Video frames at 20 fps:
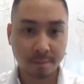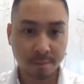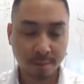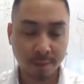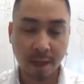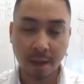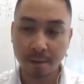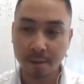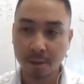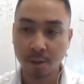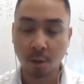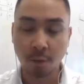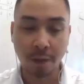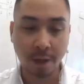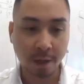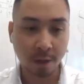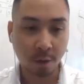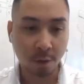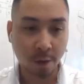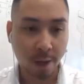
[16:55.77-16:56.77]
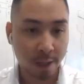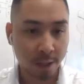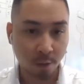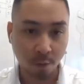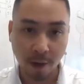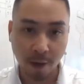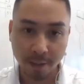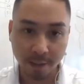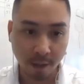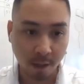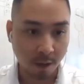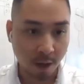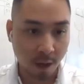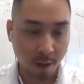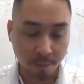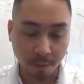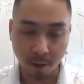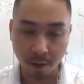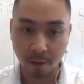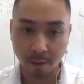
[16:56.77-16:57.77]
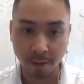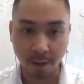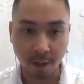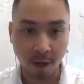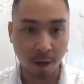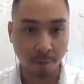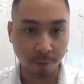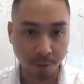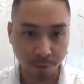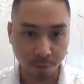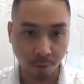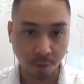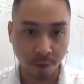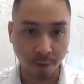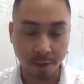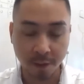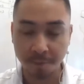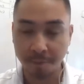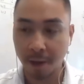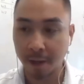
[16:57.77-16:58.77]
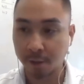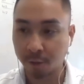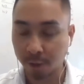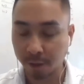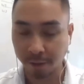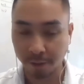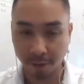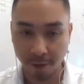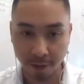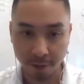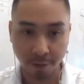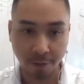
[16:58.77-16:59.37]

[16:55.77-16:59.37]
Yeah, so they could go to HelloRySE.com, our e-commerce store, and just buy directly there.